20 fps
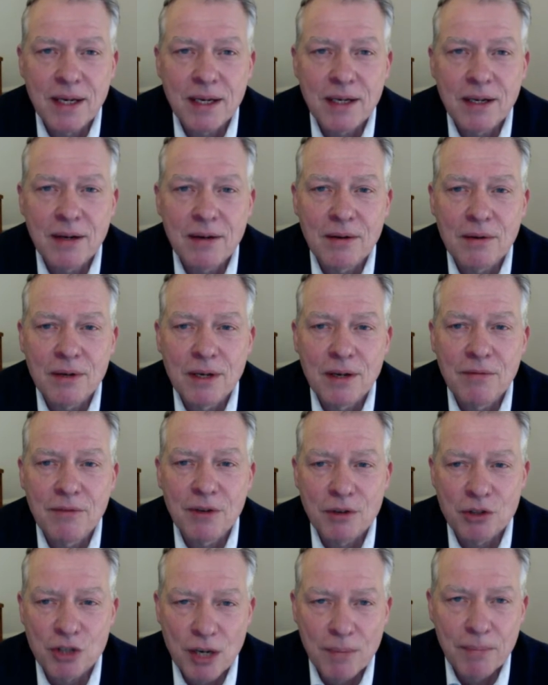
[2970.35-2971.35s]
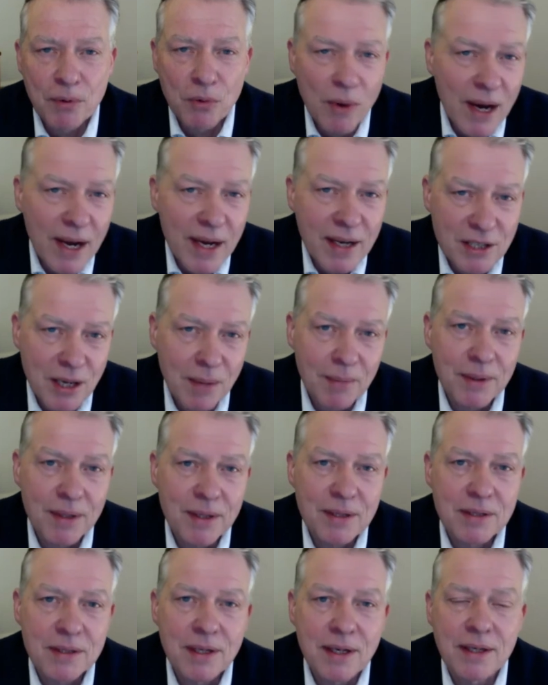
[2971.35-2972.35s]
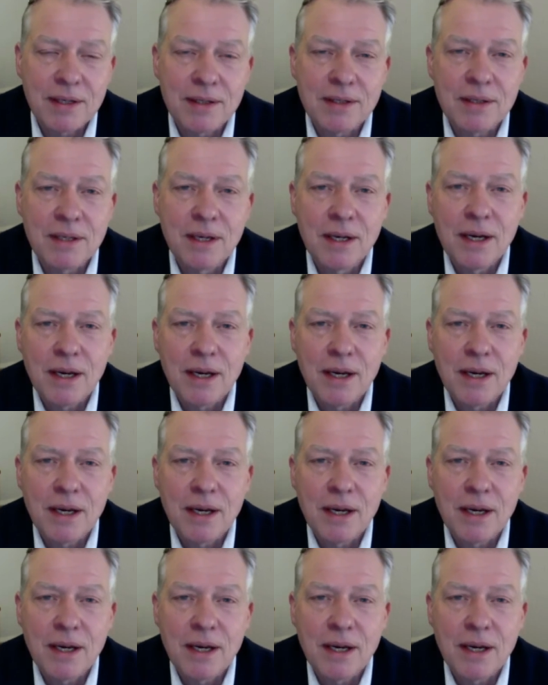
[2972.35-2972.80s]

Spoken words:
You know, if you chip away at some of these things,